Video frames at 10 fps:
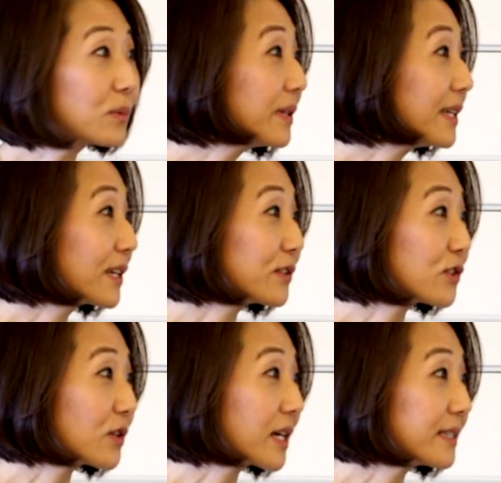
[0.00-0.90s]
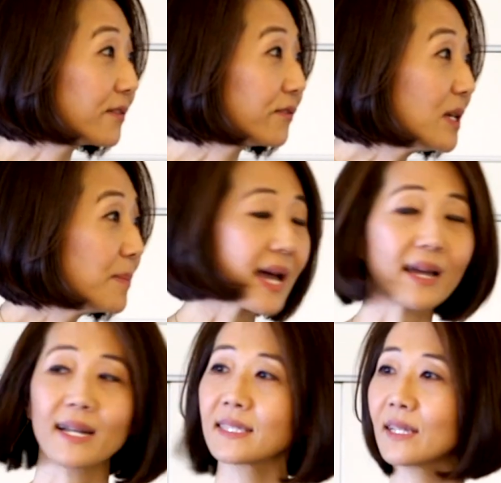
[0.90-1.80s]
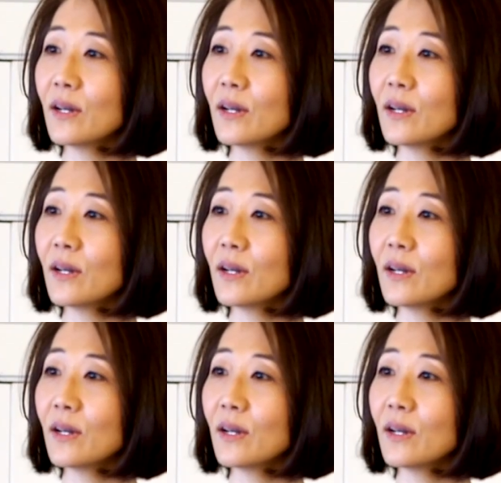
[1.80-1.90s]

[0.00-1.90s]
really constructive feedback. And I said,